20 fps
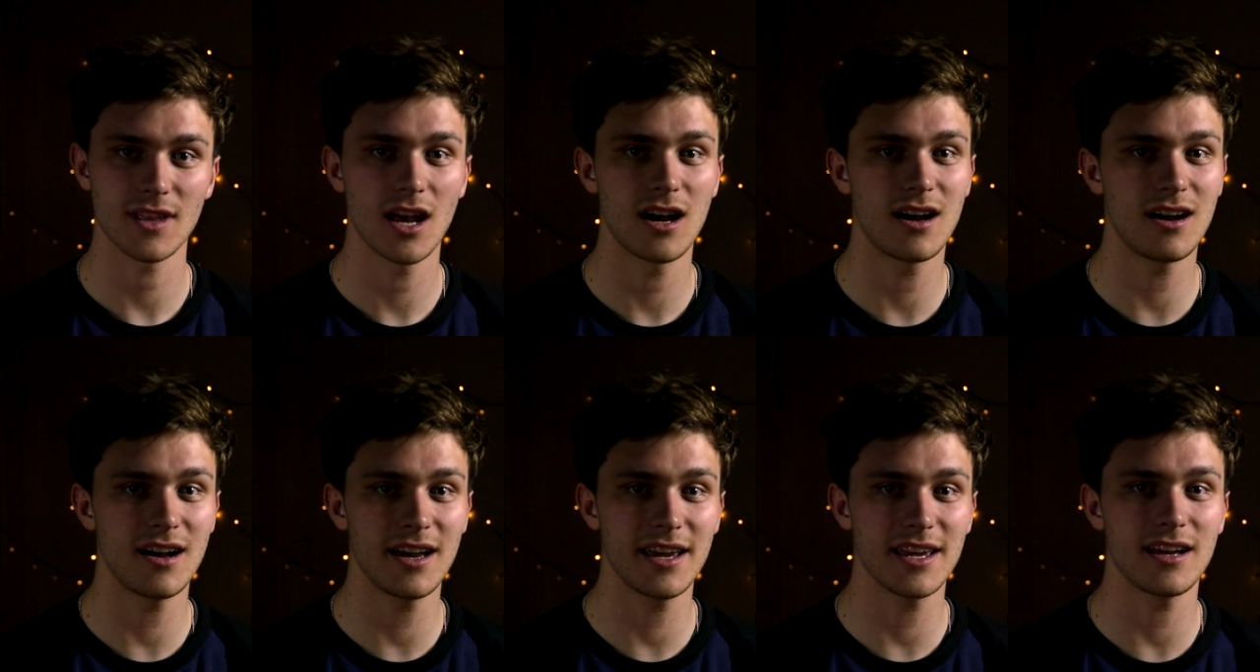
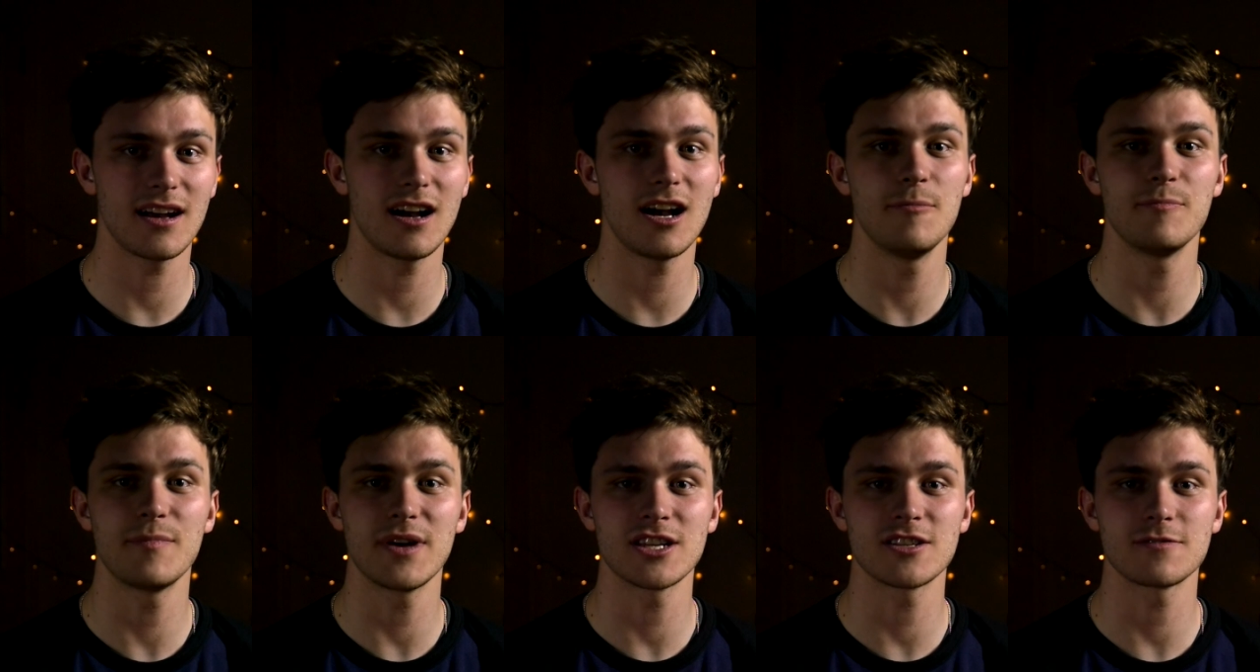Hi,
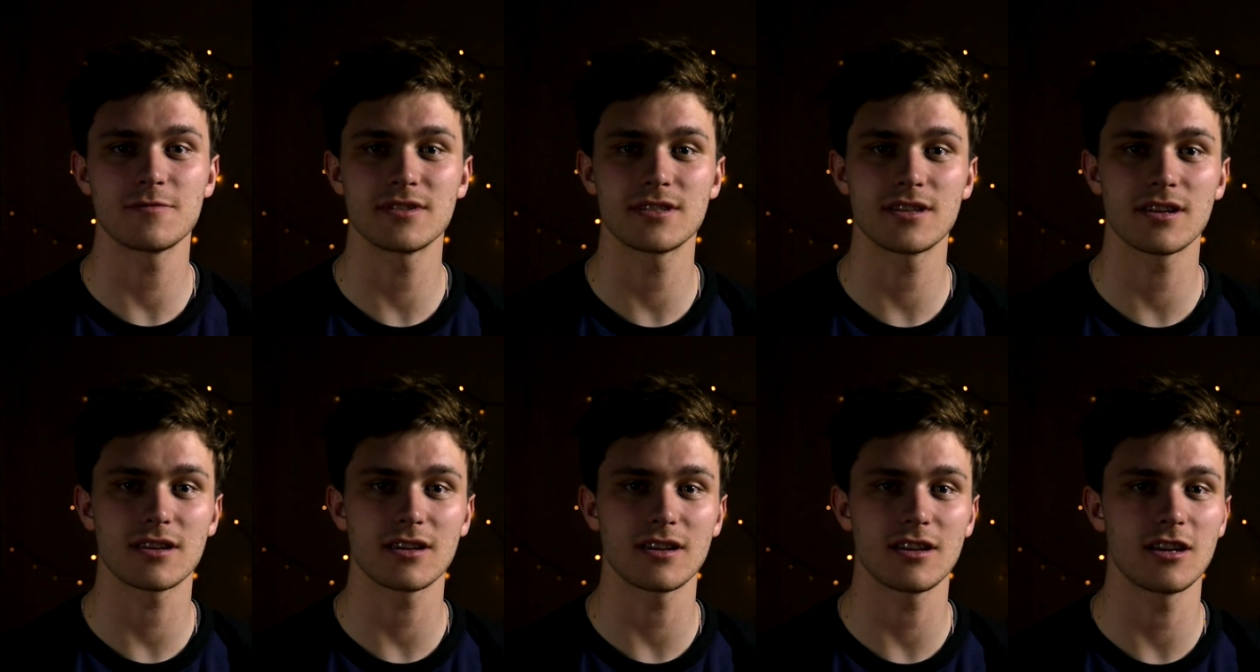I'm Benjamin
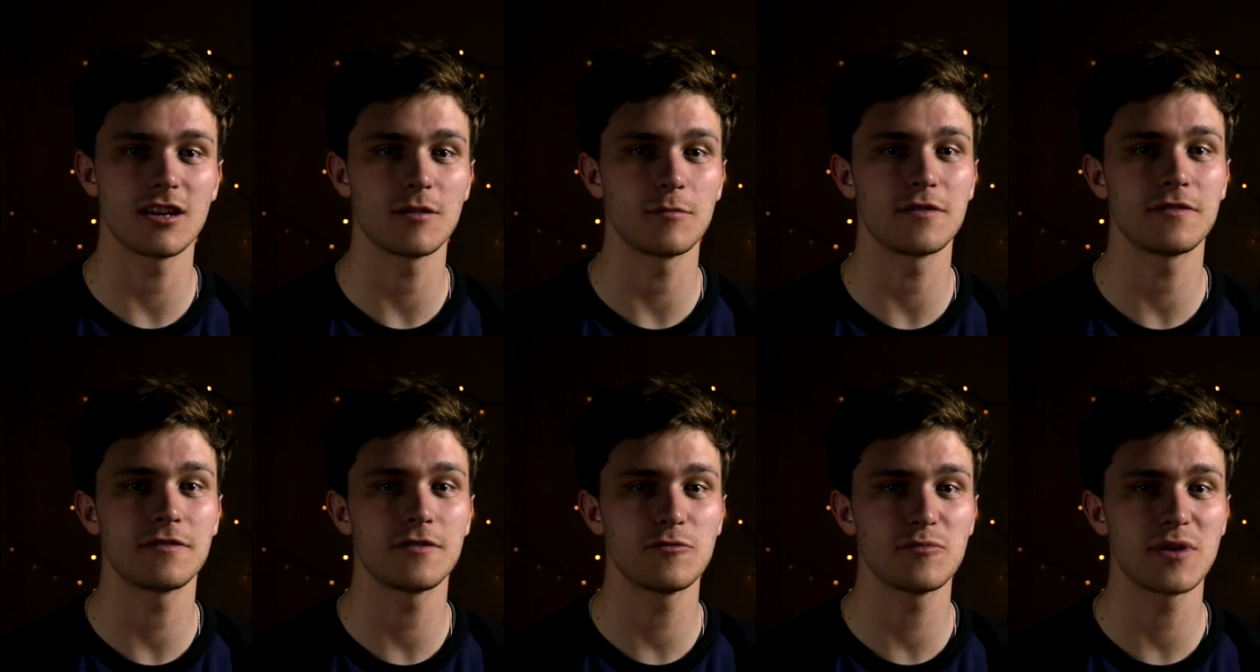Tucker. I'm
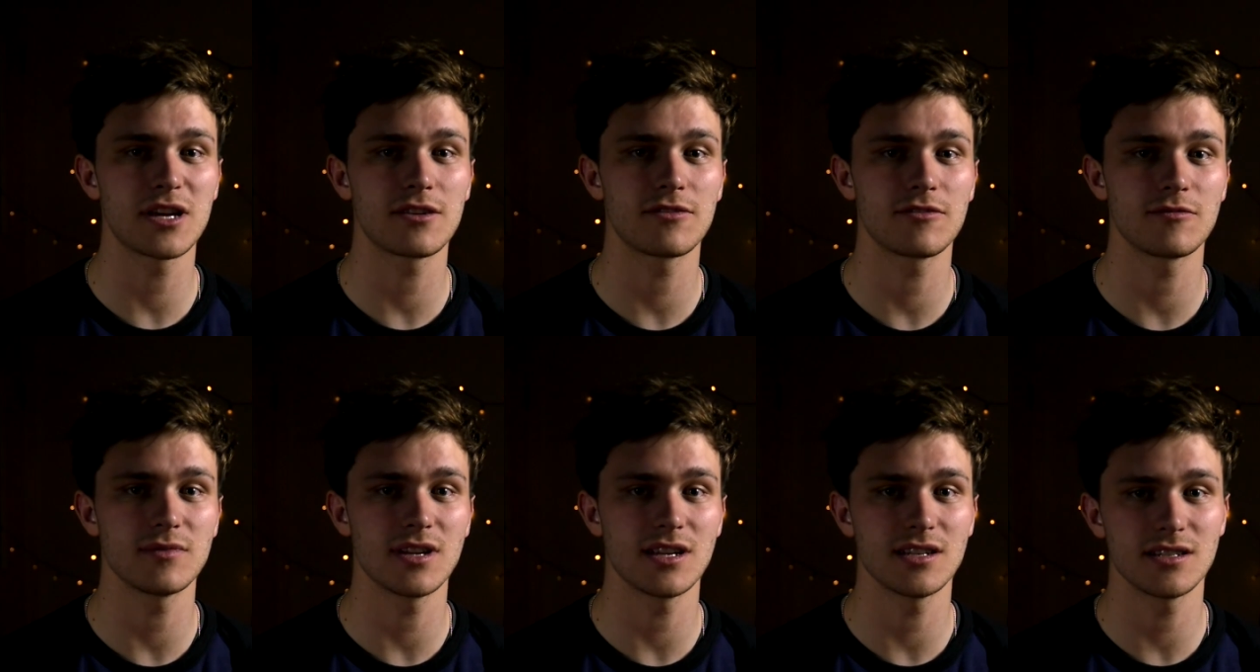a filmmaker
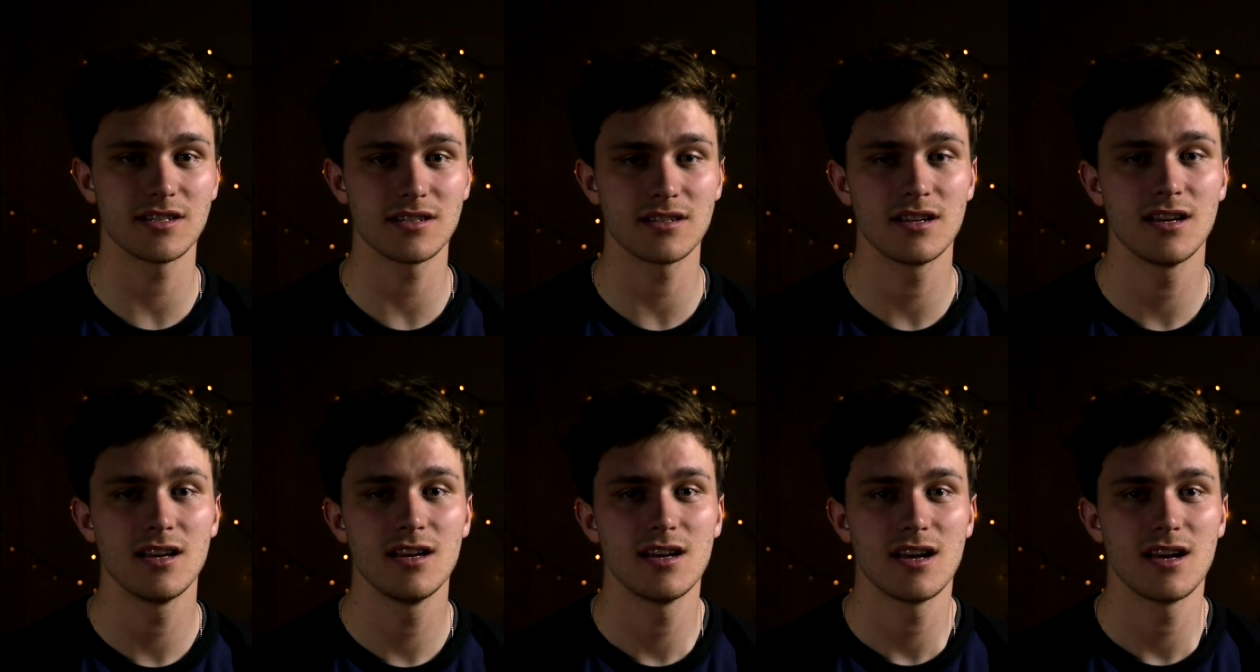from London,